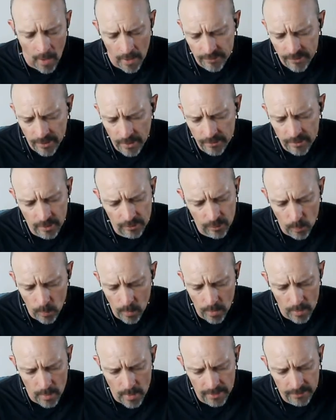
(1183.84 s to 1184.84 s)
I'd say just
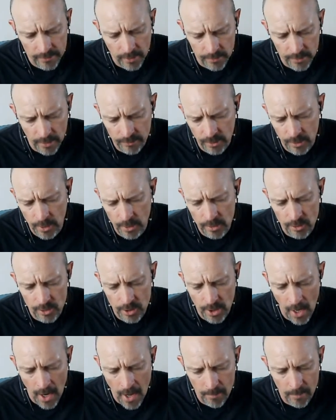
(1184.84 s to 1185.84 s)
where Intel does a good
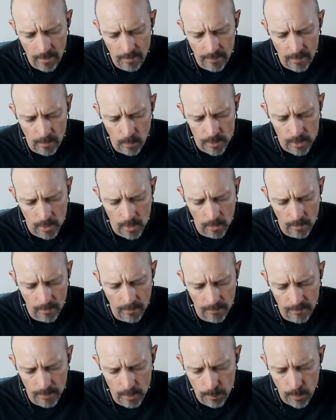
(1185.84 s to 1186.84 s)
job of when you go to
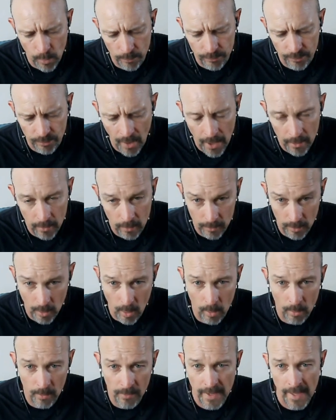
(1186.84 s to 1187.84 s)
the vPro site or
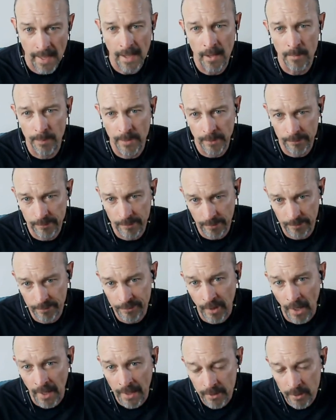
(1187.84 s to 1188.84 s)
go to the AI PC
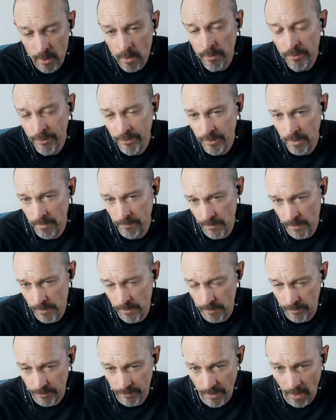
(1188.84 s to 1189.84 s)
site, you can see it for
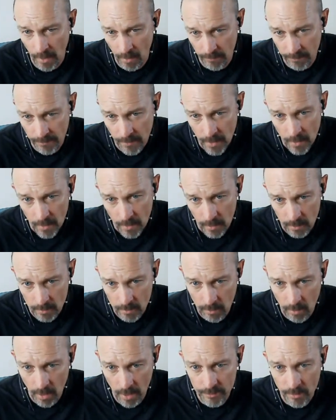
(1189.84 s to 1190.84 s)
yourself
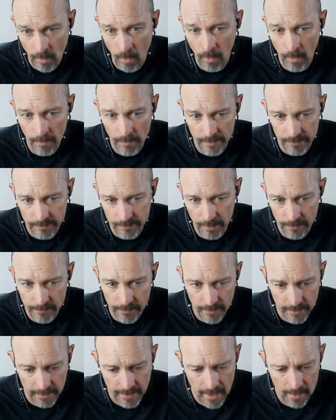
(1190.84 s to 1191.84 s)
across all of these
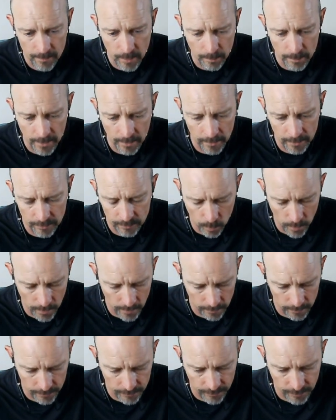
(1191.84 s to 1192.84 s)
different capabilities,
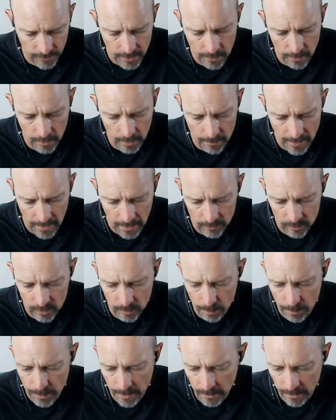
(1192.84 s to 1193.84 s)
whether it's security
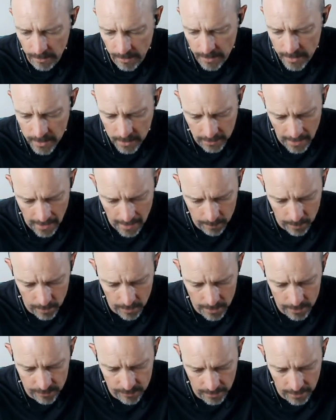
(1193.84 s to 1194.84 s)
manageability,
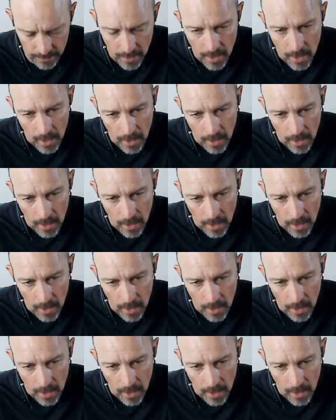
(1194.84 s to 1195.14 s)
collaboration.